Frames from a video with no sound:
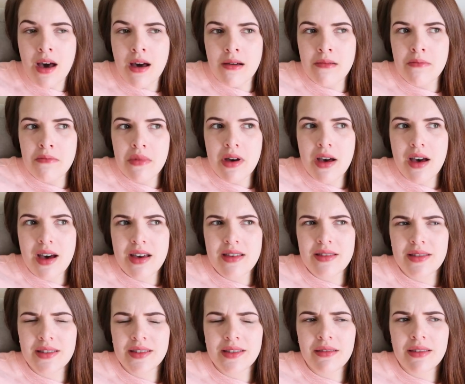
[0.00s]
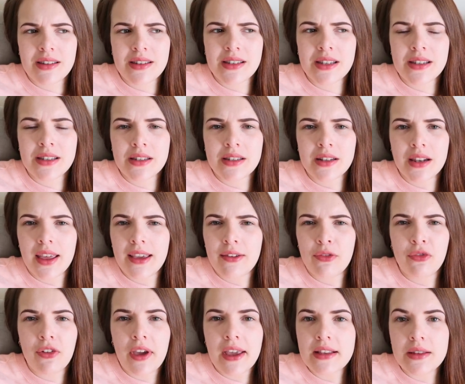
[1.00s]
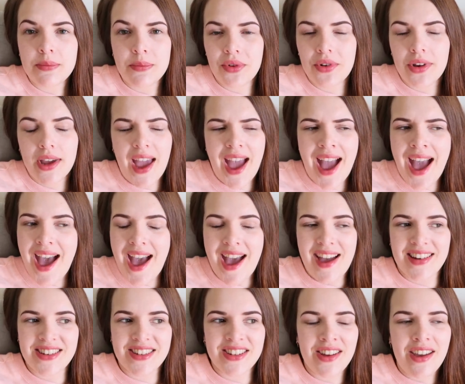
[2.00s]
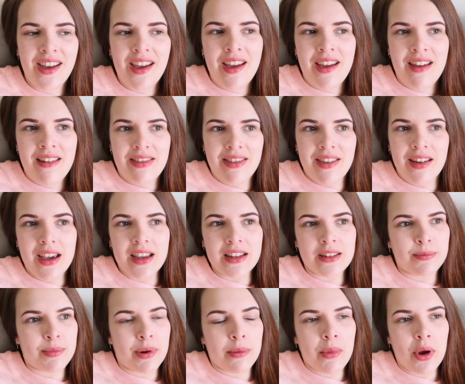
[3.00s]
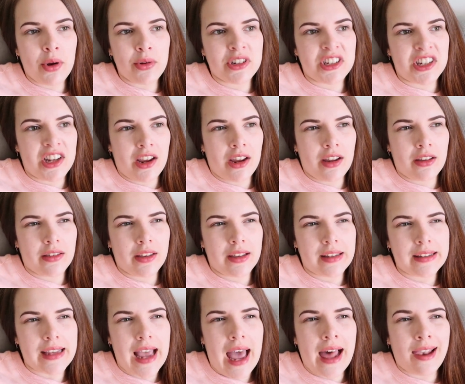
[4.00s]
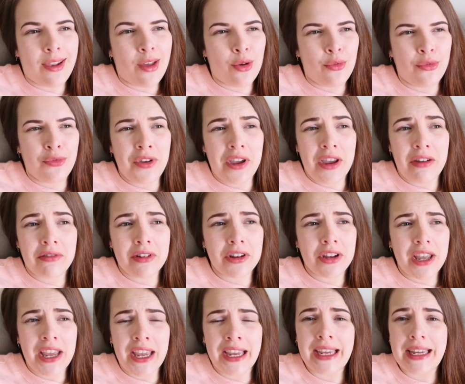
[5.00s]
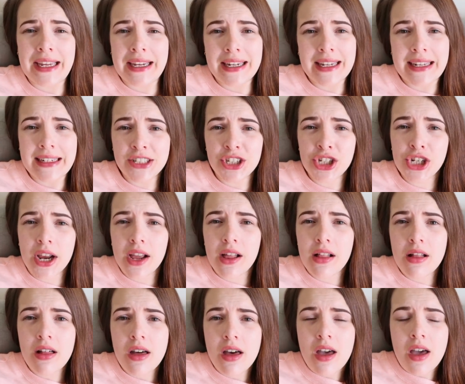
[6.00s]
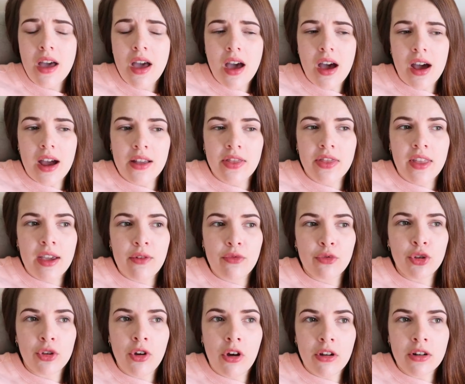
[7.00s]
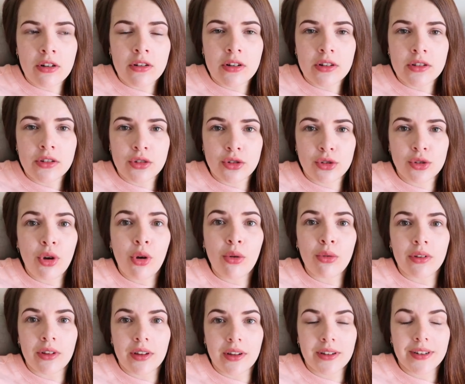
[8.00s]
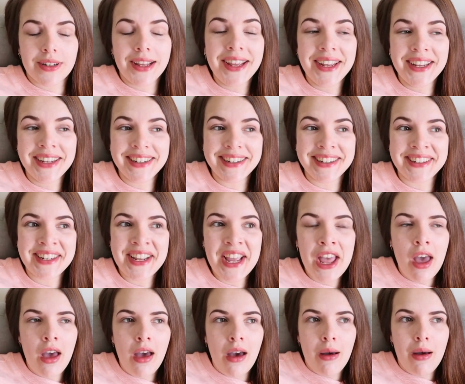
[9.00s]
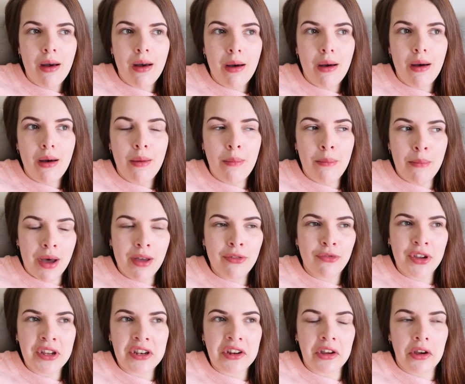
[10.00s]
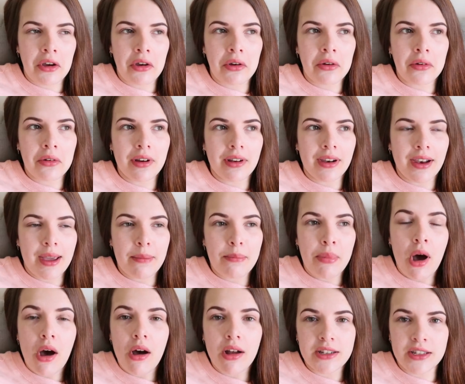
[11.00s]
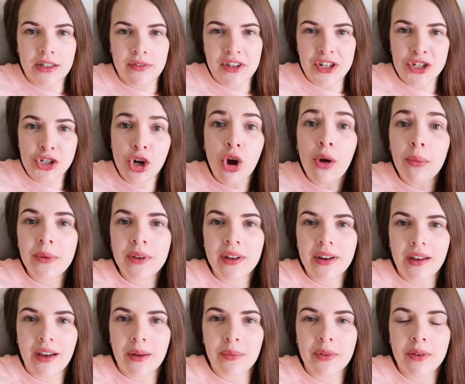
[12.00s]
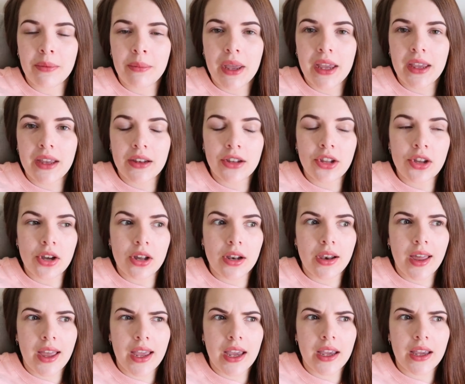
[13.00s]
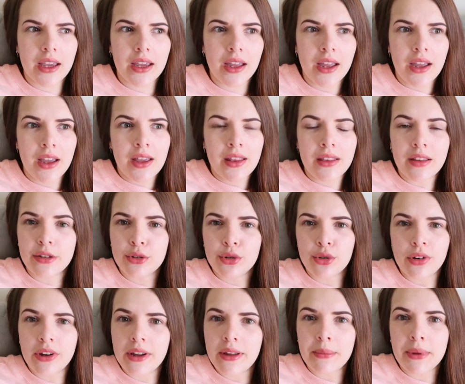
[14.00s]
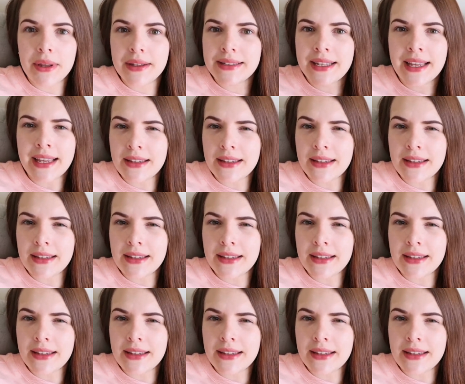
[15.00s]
So it's this like Facebook ad that is promoting this aloe vera healing gel, and they've gone and stolen my video, like parts of it, chopped it up to make it look like this cream has